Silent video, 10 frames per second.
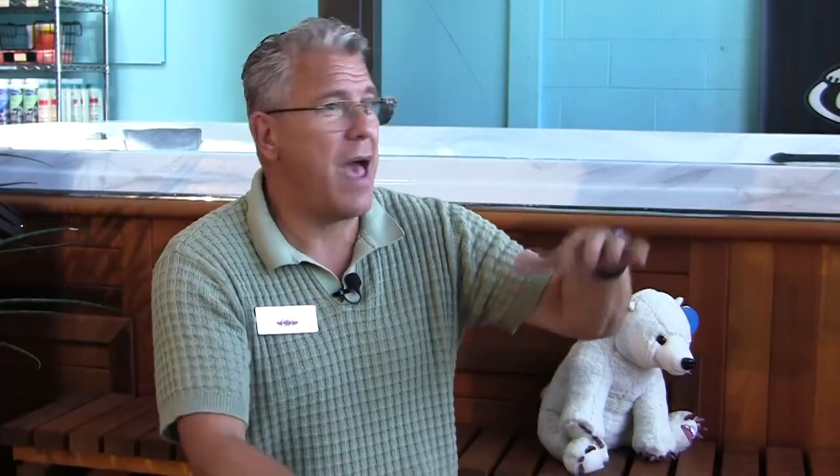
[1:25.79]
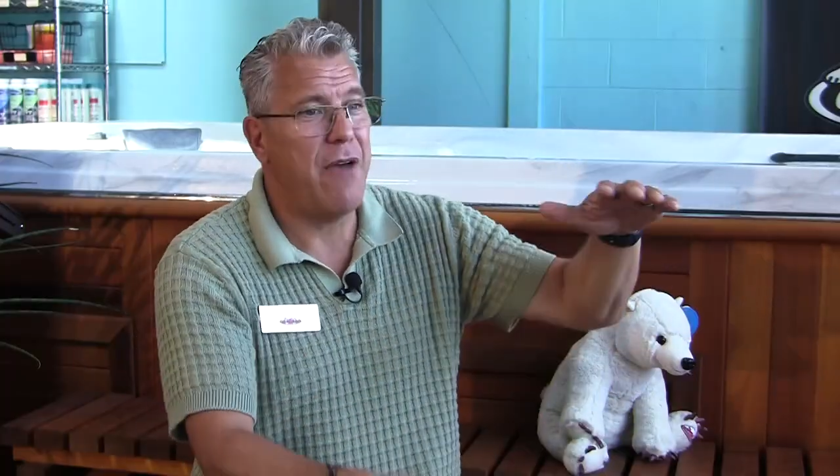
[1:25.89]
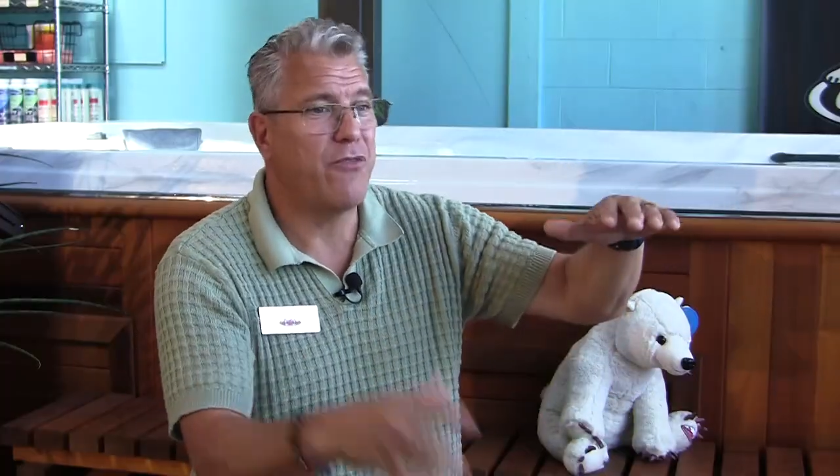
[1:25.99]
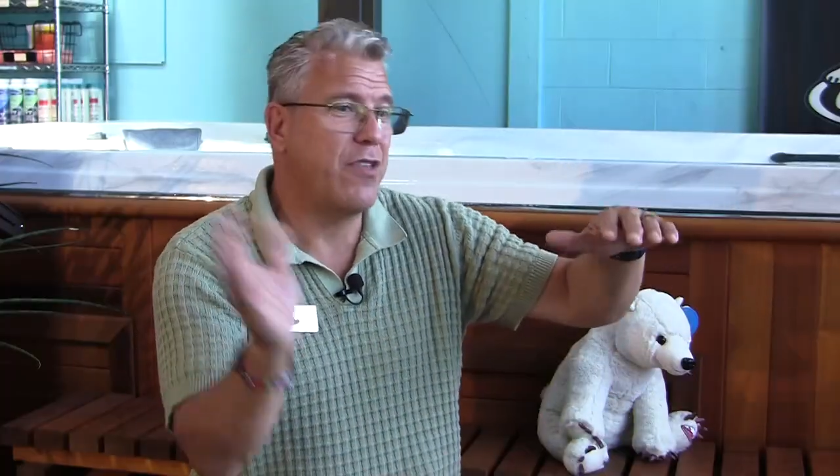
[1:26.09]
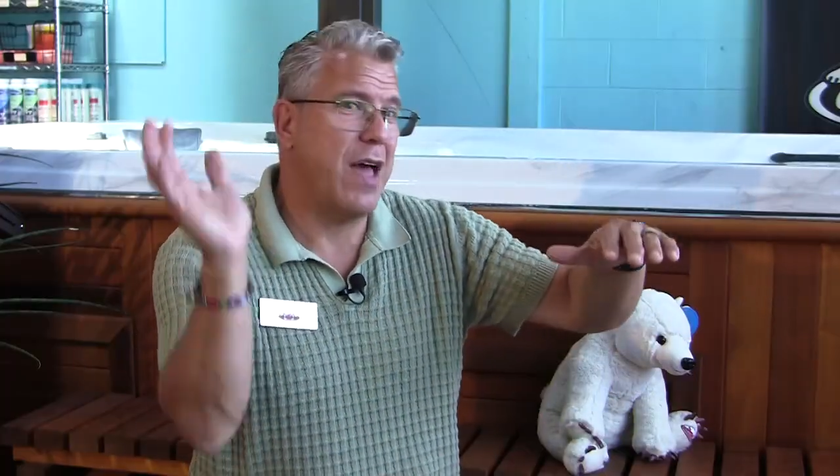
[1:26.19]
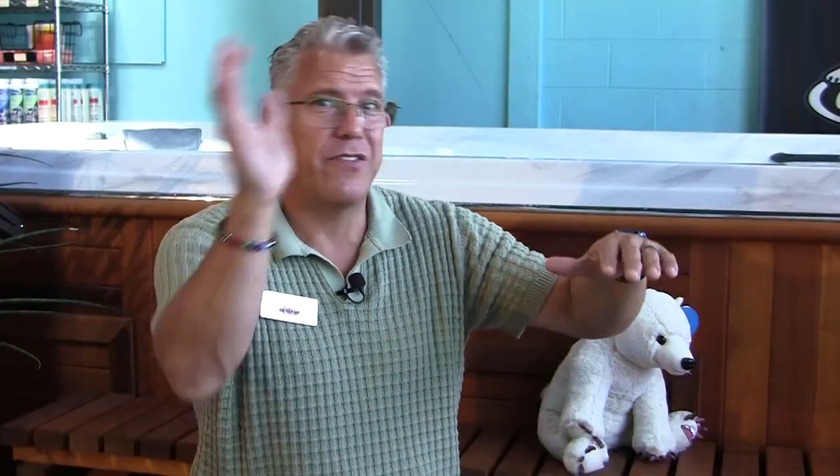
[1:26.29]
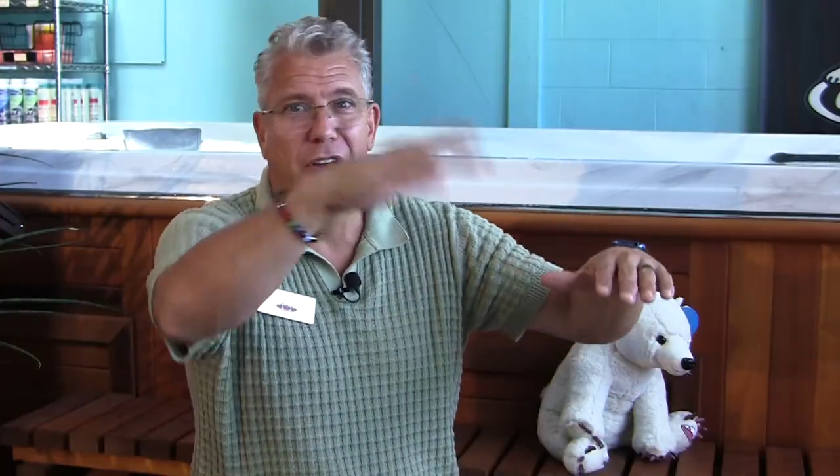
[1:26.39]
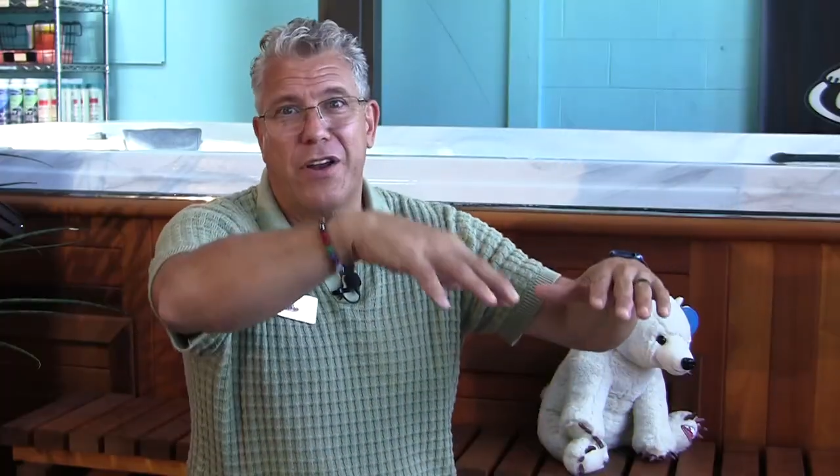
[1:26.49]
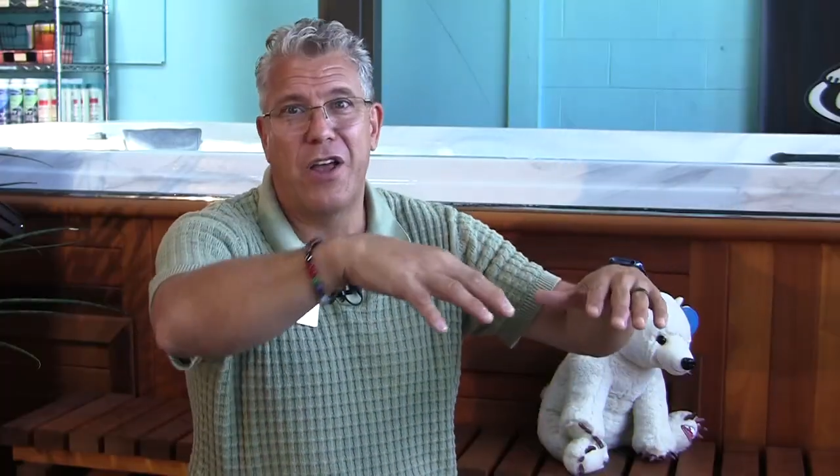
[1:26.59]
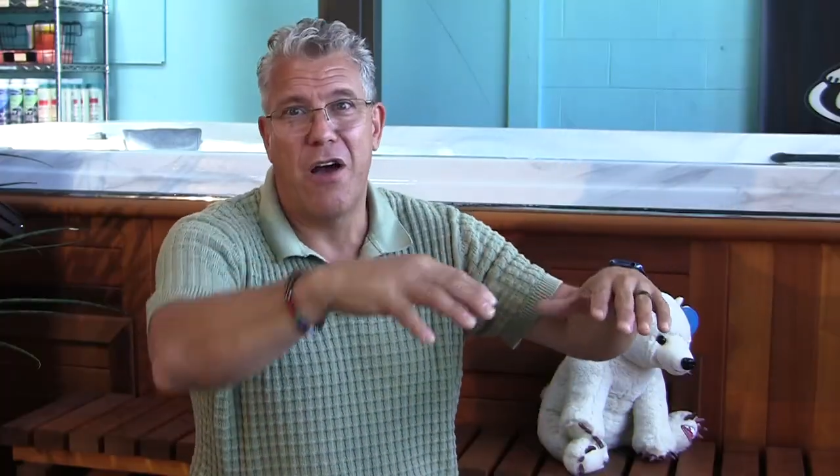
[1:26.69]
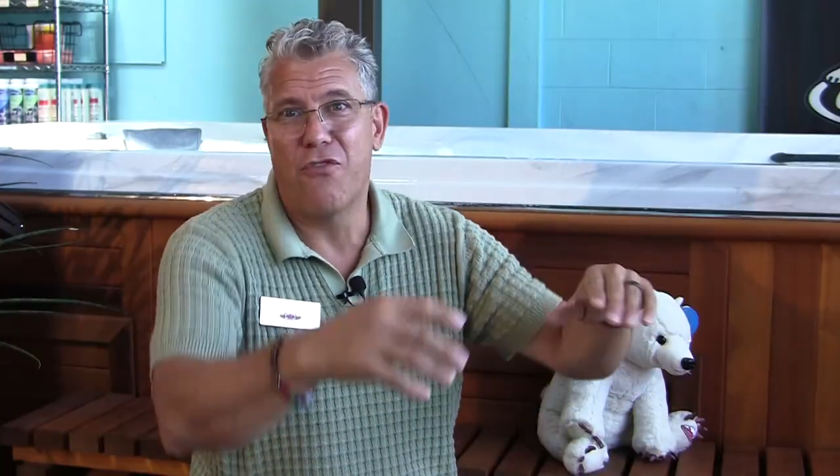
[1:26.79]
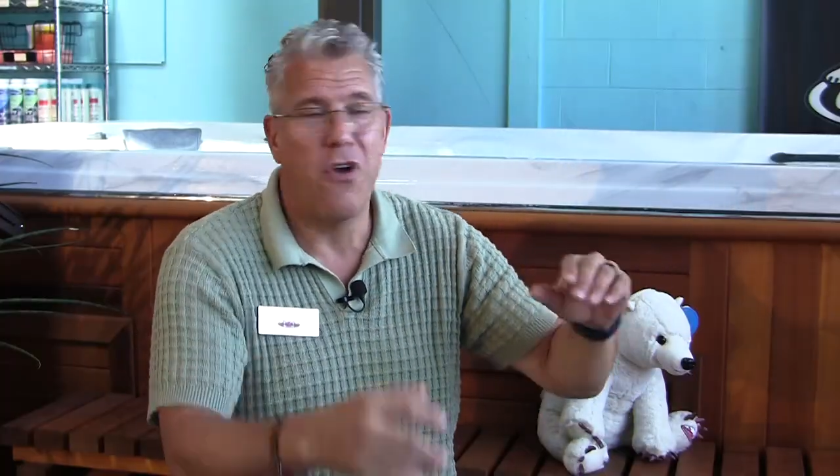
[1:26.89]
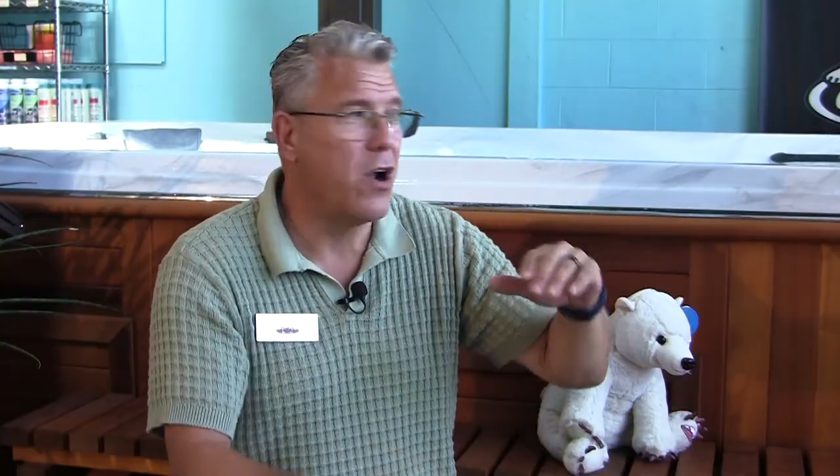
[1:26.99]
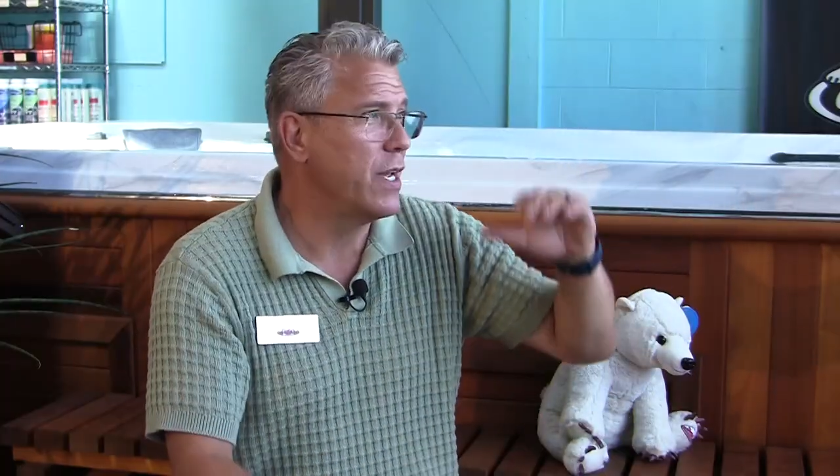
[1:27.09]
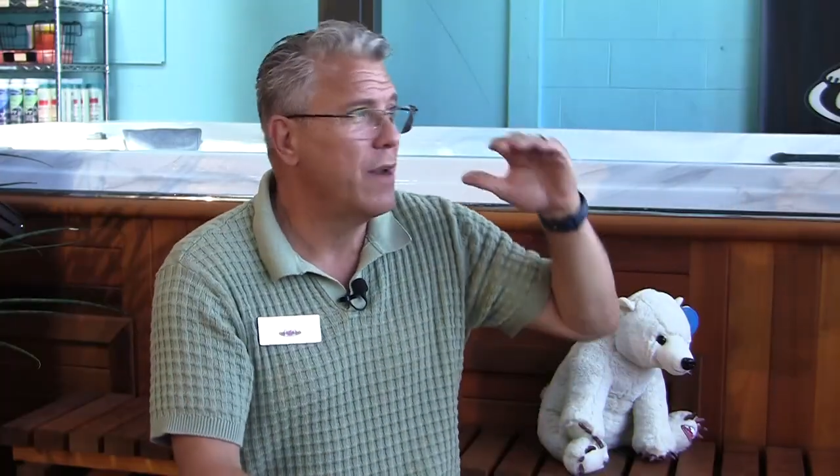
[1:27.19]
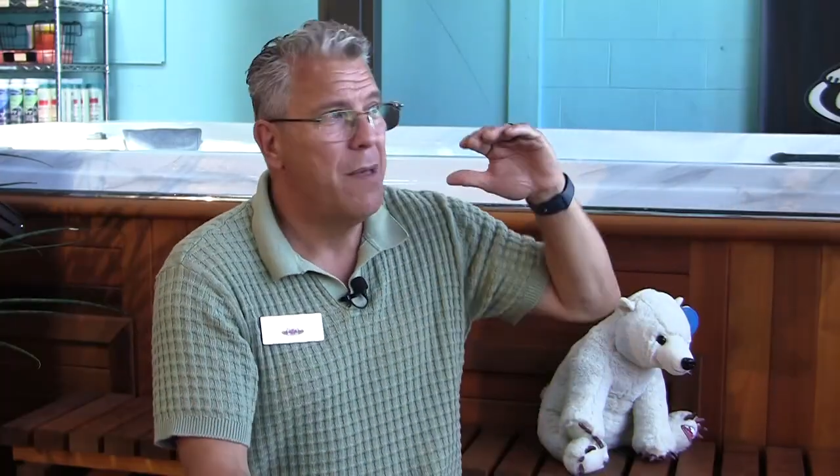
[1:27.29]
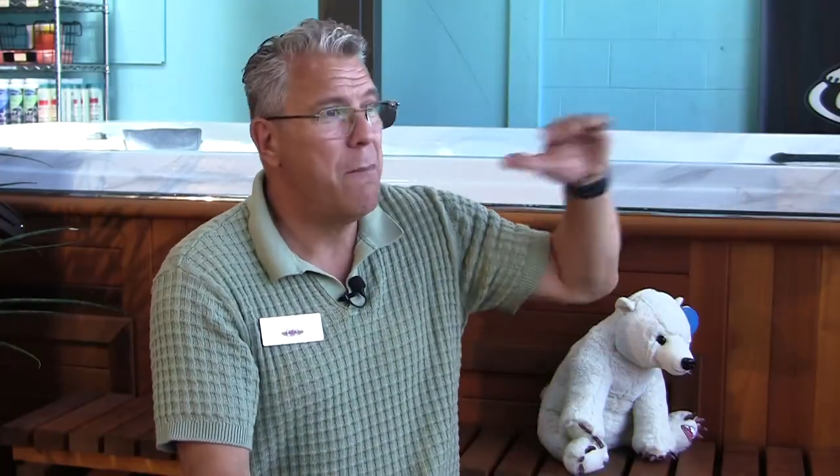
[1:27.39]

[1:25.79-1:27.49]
After that, it's got a cover on it.